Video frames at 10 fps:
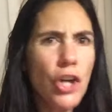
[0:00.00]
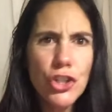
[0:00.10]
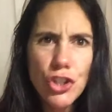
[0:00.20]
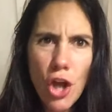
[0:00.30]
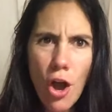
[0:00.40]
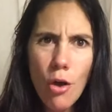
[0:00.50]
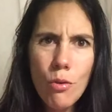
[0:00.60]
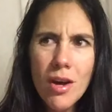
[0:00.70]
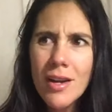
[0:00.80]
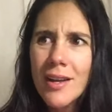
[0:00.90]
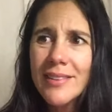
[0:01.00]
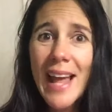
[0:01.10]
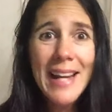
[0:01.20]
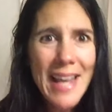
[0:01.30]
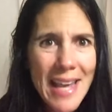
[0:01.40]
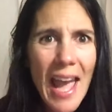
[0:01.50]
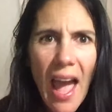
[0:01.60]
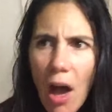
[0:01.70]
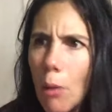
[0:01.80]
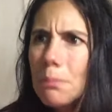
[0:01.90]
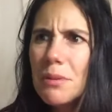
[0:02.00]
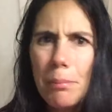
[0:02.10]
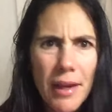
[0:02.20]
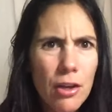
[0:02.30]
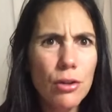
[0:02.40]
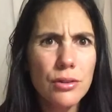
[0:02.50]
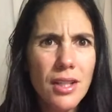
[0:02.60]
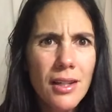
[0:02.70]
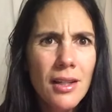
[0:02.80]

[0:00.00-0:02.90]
a show that he helped build.